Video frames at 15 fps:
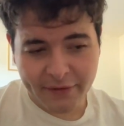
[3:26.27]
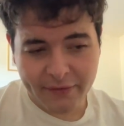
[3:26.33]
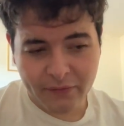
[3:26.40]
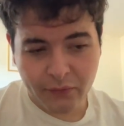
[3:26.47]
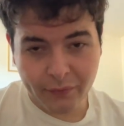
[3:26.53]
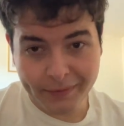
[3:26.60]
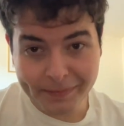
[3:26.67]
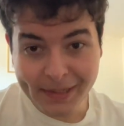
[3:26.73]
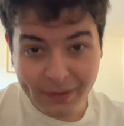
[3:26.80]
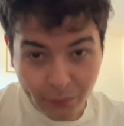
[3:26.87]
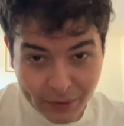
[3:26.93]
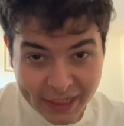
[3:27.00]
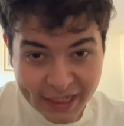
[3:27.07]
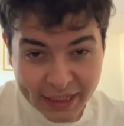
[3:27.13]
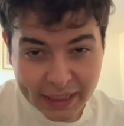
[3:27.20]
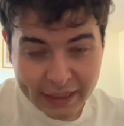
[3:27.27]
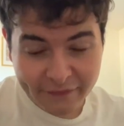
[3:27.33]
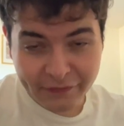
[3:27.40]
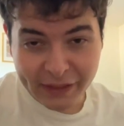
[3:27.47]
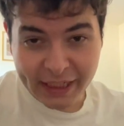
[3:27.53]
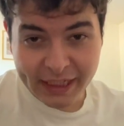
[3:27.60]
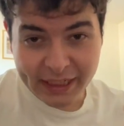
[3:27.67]
would be weak
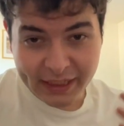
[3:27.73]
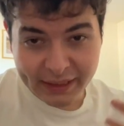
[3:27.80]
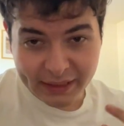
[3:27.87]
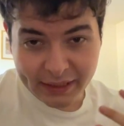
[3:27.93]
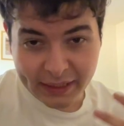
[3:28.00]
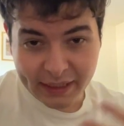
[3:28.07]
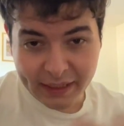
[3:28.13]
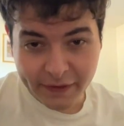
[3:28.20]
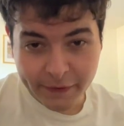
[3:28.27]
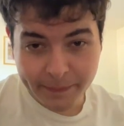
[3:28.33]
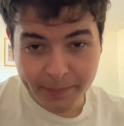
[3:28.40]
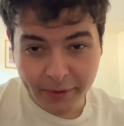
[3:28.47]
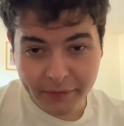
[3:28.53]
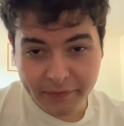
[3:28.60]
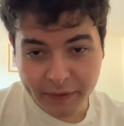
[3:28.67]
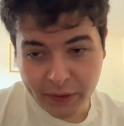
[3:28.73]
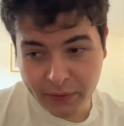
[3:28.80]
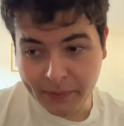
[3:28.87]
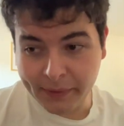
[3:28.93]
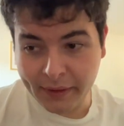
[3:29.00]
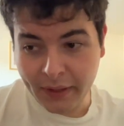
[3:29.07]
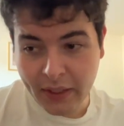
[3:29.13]
if they didn't get exposed
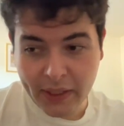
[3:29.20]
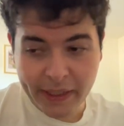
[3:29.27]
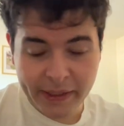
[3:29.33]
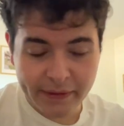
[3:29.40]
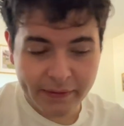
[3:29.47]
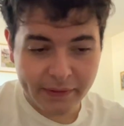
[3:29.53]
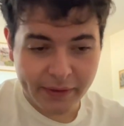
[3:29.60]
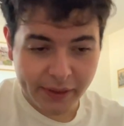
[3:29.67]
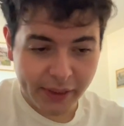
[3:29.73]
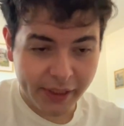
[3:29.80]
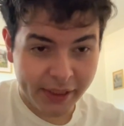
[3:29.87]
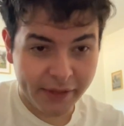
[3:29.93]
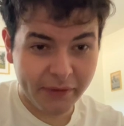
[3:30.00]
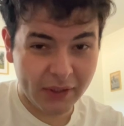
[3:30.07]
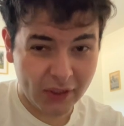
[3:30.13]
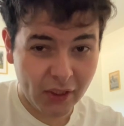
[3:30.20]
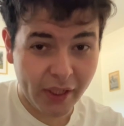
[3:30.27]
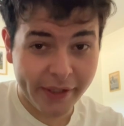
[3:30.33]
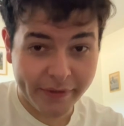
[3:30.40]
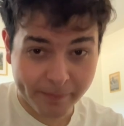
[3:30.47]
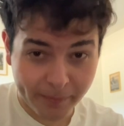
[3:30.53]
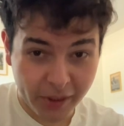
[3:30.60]
to a lot. A
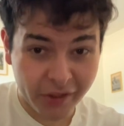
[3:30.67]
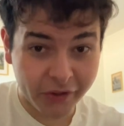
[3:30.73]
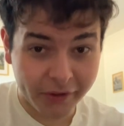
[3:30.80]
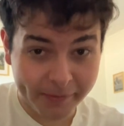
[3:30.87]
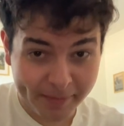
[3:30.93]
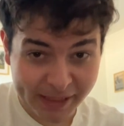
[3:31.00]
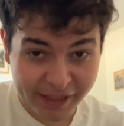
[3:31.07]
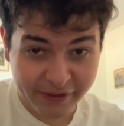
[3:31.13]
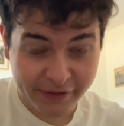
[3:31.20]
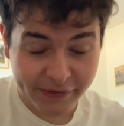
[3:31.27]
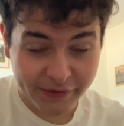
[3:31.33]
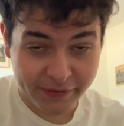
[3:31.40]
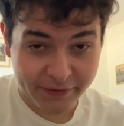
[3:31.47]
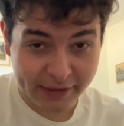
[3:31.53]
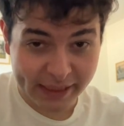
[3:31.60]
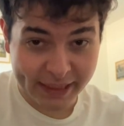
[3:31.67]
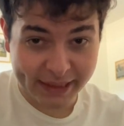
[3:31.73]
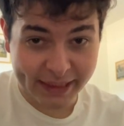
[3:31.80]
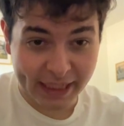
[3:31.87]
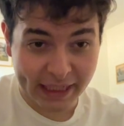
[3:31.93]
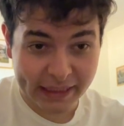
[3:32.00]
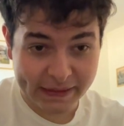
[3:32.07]
lot of modern parents are like
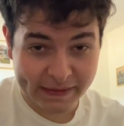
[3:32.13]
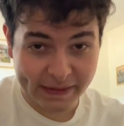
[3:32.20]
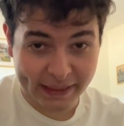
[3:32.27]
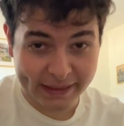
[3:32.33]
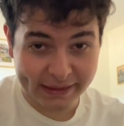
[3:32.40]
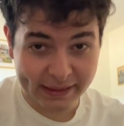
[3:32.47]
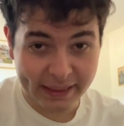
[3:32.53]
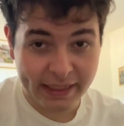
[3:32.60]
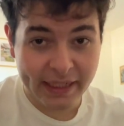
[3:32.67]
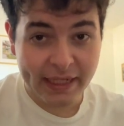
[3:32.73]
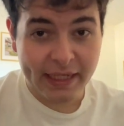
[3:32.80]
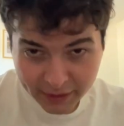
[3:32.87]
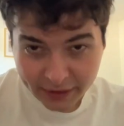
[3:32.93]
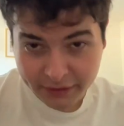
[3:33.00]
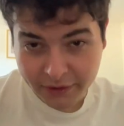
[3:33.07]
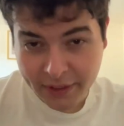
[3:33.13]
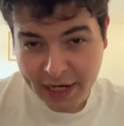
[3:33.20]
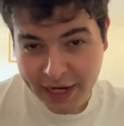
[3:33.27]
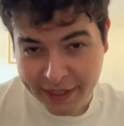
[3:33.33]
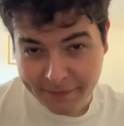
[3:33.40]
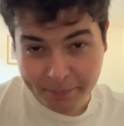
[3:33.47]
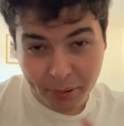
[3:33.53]
that, sadly. And they're
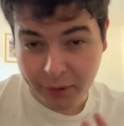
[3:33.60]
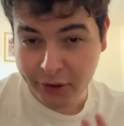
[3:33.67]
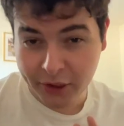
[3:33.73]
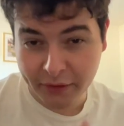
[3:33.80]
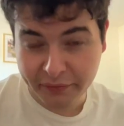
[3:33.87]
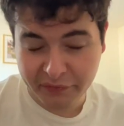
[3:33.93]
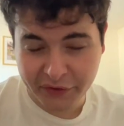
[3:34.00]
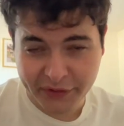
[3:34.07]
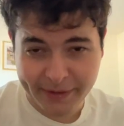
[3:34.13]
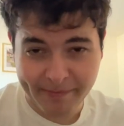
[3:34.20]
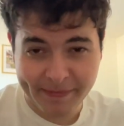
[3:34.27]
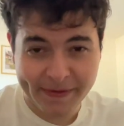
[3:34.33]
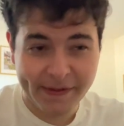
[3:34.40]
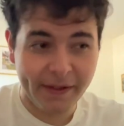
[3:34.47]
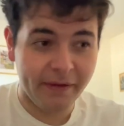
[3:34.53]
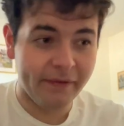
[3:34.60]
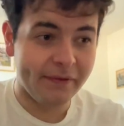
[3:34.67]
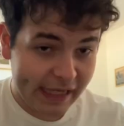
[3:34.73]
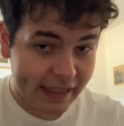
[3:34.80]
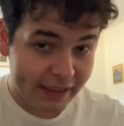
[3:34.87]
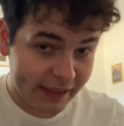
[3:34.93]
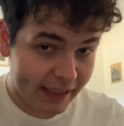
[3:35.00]
kind of pushovers themselves.
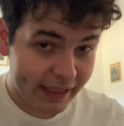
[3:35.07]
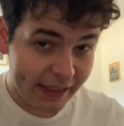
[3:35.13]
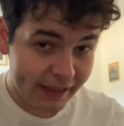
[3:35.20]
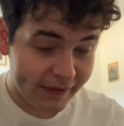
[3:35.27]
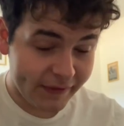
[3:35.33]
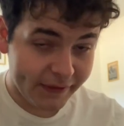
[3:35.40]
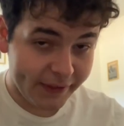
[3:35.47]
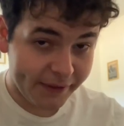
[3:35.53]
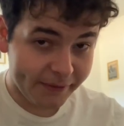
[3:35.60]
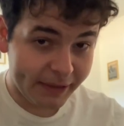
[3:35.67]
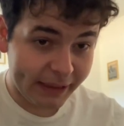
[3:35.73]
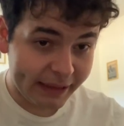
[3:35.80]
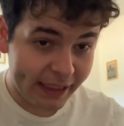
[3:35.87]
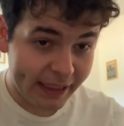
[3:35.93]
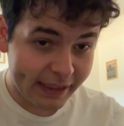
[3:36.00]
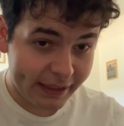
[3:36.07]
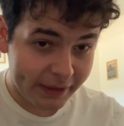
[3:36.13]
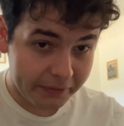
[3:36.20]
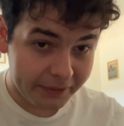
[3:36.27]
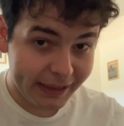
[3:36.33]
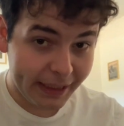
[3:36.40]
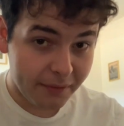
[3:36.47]
And the kids know that they can get
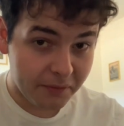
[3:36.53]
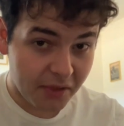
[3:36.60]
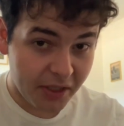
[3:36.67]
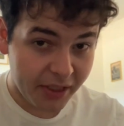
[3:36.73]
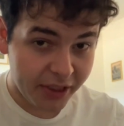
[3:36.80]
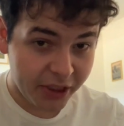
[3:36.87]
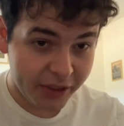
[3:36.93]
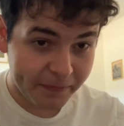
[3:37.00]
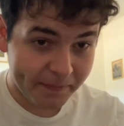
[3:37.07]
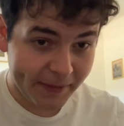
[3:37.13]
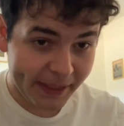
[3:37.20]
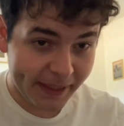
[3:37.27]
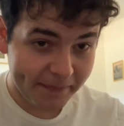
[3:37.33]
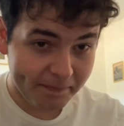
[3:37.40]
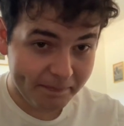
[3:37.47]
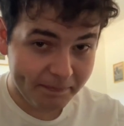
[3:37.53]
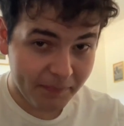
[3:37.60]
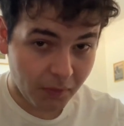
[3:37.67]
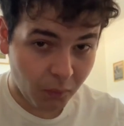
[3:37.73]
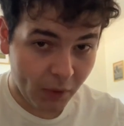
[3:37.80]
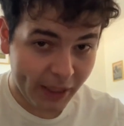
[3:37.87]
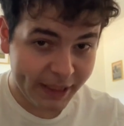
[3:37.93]
what they want just by
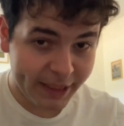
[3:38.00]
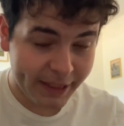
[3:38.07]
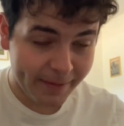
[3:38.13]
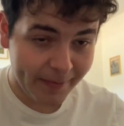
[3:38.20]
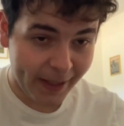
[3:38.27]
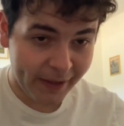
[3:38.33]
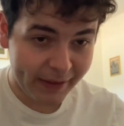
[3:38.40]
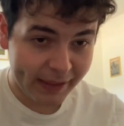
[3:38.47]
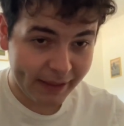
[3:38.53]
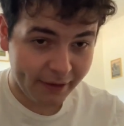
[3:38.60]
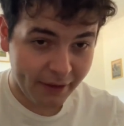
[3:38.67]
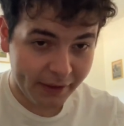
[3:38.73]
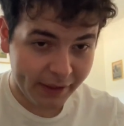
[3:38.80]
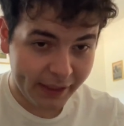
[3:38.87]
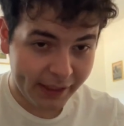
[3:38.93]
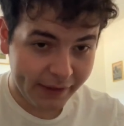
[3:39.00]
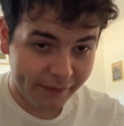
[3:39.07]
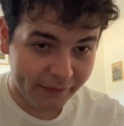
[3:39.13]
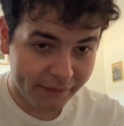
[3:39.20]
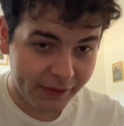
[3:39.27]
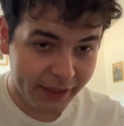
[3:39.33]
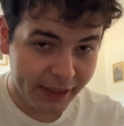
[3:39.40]
whining about it long
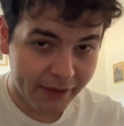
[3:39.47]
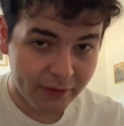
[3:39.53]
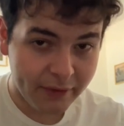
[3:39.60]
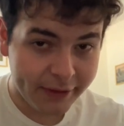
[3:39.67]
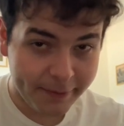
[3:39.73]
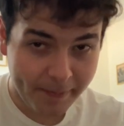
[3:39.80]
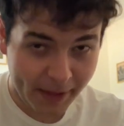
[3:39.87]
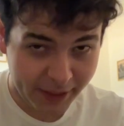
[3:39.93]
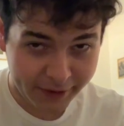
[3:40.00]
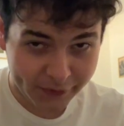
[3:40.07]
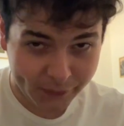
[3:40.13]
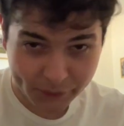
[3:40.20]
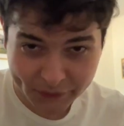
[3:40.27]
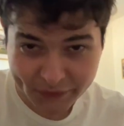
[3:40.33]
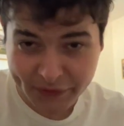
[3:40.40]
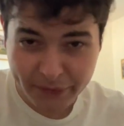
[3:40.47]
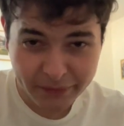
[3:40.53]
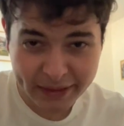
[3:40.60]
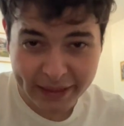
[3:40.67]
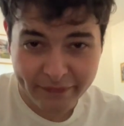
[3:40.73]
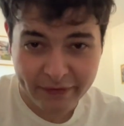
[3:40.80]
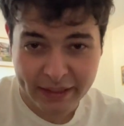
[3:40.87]
enough, The parents will
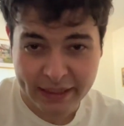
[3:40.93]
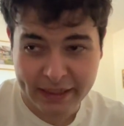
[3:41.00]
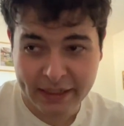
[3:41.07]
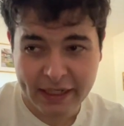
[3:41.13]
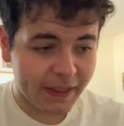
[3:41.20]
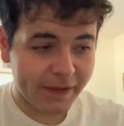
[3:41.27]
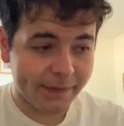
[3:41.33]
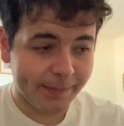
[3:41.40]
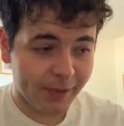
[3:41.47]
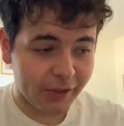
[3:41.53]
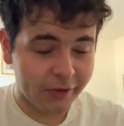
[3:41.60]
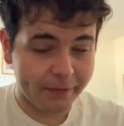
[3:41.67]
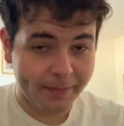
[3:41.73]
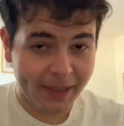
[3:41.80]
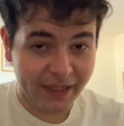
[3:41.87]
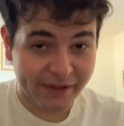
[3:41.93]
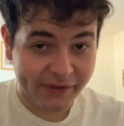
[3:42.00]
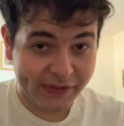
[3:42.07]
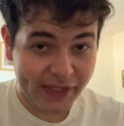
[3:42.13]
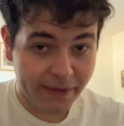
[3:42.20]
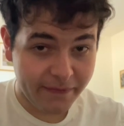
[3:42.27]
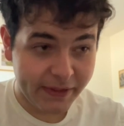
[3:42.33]
soon give in. Because modern
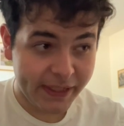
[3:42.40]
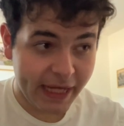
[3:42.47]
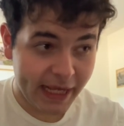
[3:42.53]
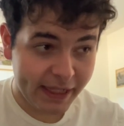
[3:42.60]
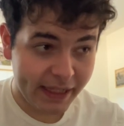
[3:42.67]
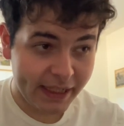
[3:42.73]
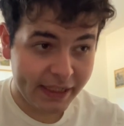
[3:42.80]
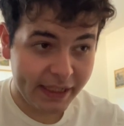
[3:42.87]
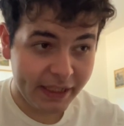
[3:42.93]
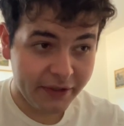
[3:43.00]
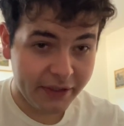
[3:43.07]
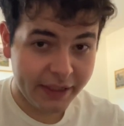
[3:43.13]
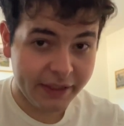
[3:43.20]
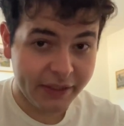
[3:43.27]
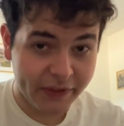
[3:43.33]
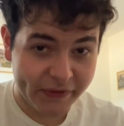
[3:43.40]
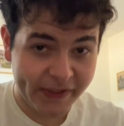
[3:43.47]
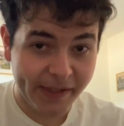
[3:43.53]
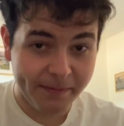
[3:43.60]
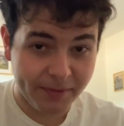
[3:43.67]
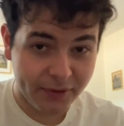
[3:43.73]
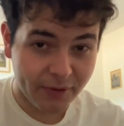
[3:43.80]
parents have inherited the
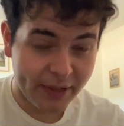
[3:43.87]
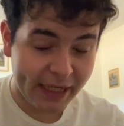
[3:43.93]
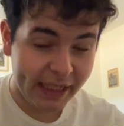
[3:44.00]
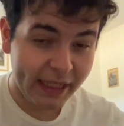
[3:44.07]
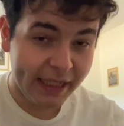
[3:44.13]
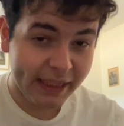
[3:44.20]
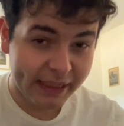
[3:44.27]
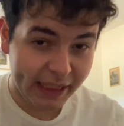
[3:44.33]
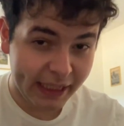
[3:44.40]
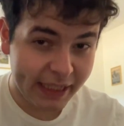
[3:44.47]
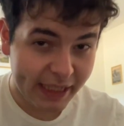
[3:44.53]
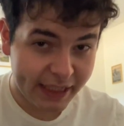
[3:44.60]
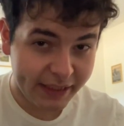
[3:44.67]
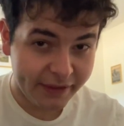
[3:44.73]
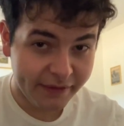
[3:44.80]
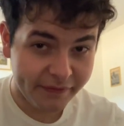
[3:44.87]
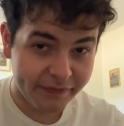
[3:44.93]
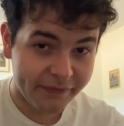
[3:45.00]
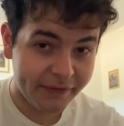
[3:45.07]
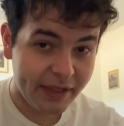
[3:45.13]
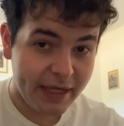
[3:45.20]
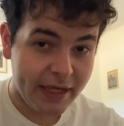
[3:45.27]
same trait, and they kind of,
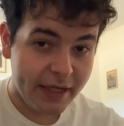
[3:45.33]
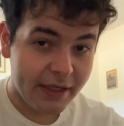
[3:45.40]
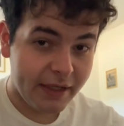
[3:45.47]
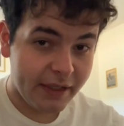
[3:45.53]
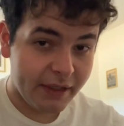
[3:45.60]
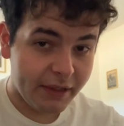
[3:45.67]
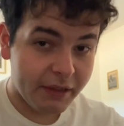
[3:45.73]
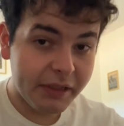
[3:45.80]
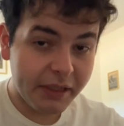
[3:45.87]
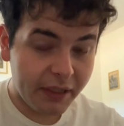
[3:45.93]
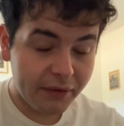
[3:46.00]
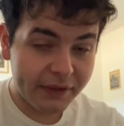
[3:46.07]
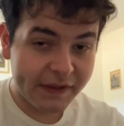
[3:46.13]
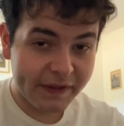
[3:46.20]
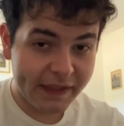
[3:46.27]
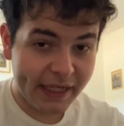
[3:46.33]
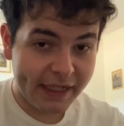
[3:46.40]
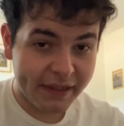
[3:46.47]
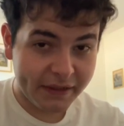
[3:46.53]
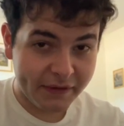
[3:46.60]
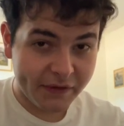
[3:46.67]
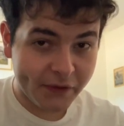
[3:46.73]
it's
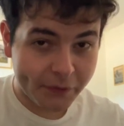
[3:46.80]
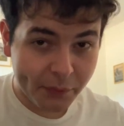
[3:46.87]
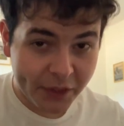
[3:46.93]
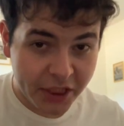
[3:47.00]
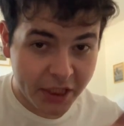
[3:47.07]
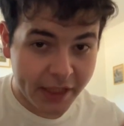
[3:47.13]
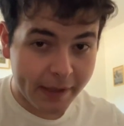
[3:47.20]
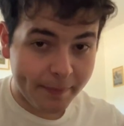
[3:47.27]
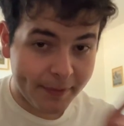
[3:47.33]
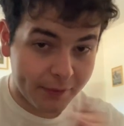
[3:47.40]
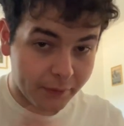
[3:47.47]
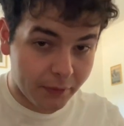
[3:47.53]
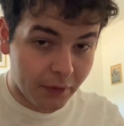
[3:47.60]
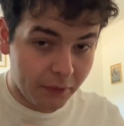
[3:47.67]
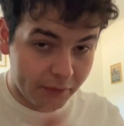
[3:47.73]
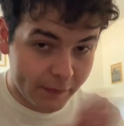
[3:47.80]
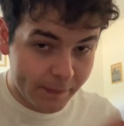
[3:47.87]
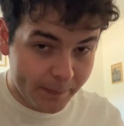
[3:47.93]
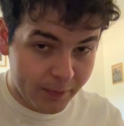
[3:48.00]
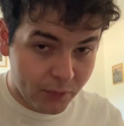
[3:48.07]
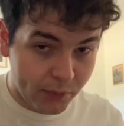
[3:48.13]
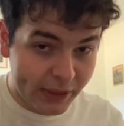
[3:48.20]
like switching up the roles
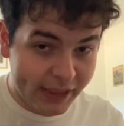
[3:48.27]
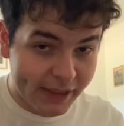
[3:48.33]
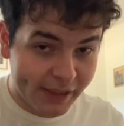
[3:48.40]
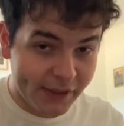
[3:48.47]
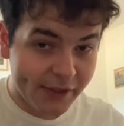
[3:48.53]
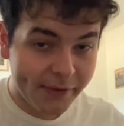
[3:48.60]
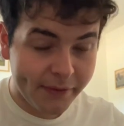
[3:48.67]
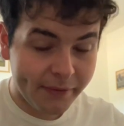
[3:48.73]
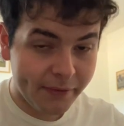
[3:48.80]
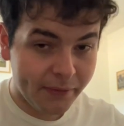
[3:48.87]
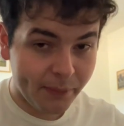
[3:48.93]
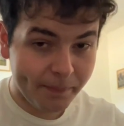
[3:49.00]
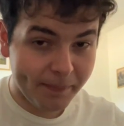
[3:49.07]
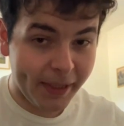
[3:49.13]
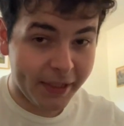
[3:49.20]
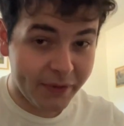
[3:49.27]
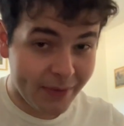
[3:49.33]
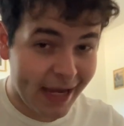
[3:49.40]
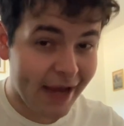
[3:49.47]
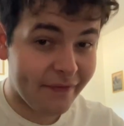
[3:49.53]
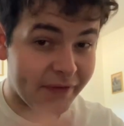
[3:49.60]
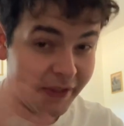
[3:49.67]
between the two, but you
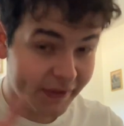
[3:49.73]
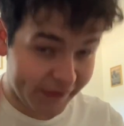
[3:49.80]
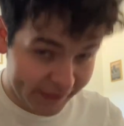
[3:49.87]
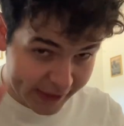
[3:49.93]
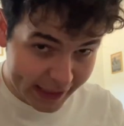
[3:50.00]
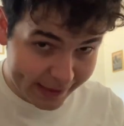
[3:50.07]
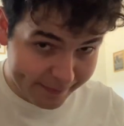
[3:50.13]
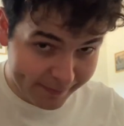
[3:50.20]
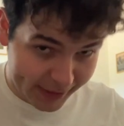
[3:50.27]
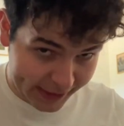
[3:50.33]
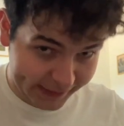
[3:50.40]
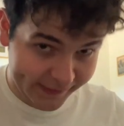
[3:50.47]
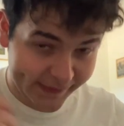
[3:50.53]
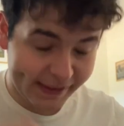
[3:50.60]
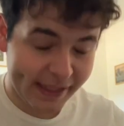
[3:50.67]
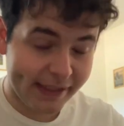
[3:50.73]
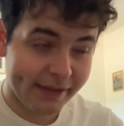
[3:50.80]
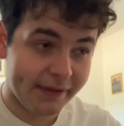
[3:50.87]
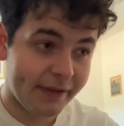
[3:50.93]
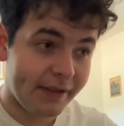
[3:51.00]
have the same mindset.